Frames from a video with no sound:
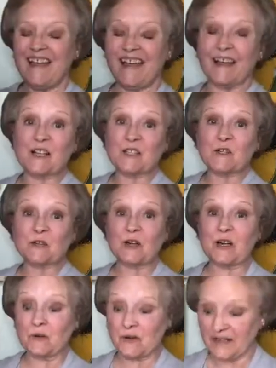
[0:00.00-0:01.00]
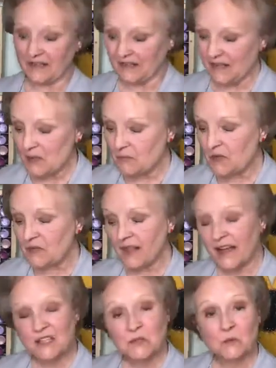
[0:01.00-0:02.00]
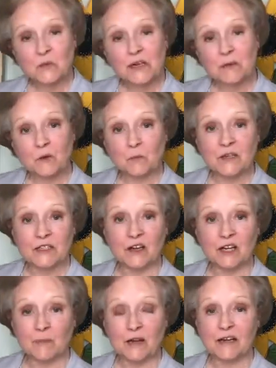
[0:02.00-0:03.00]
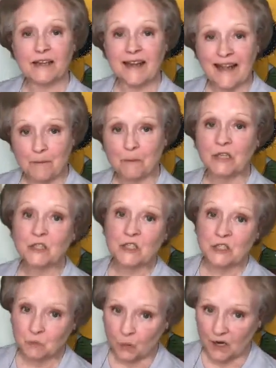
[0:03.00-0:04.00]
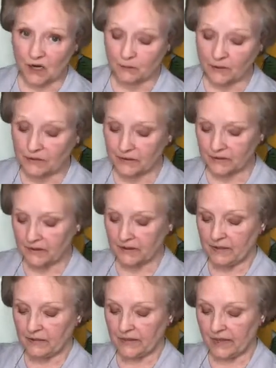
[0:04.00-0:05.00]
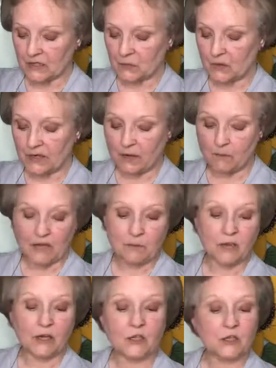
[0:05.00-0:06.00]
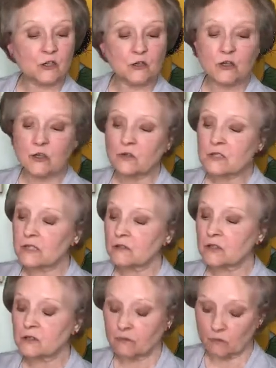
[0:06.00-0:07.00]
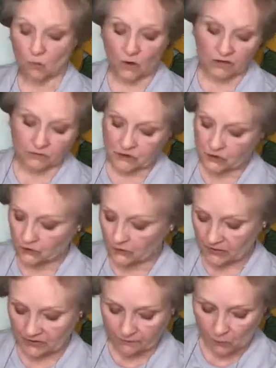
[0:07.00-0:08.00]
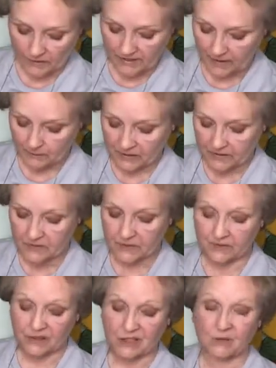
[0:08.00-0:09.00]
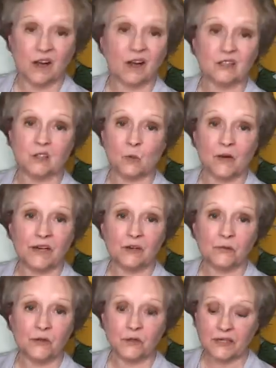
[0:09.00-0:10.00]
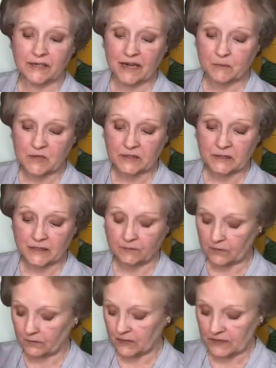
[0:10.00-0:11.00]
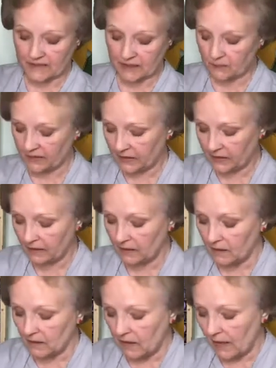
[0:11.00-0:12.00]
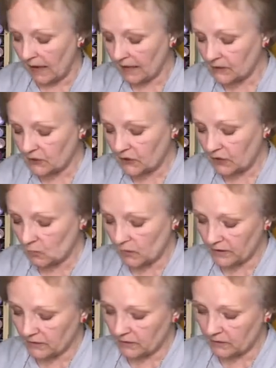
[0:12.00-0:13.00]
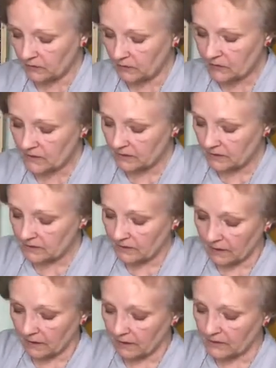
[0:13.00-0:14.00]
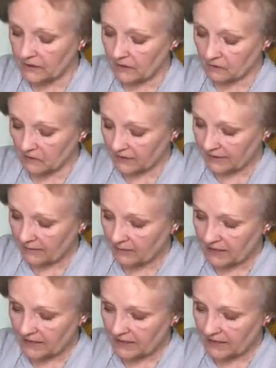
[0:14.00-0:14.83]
and it's growing. But that's what, when we talk about a napkin swap, that's what I mean because you use it one, two, three, four napkins and then you've got 20 or 30 napkins left of the same thing and you don't want to use, uh, you don't really have a